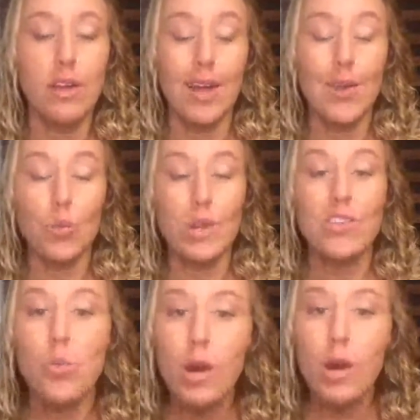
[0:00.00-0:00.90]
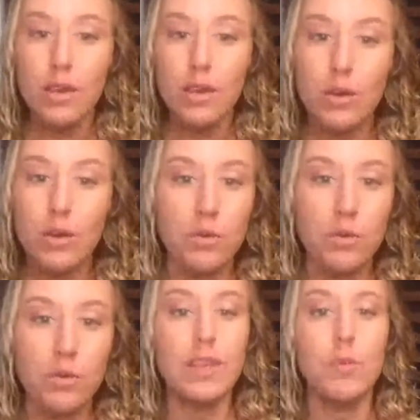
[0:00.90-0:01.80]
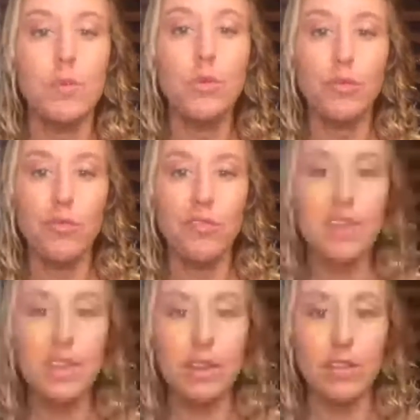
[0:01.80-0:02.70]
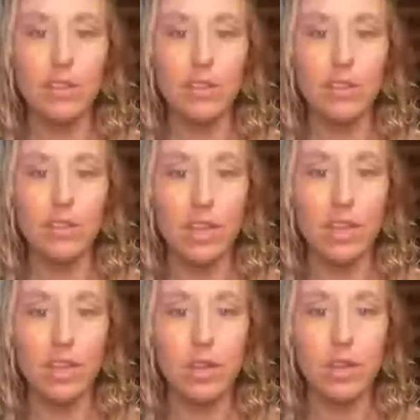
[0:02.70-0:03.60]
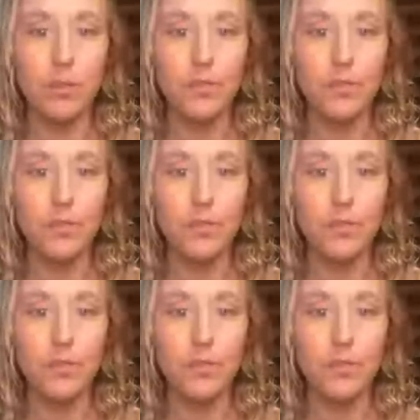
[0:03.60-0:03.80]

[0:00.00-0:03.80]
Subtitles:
and which one would feel the most fulfilling to you in your lifetime.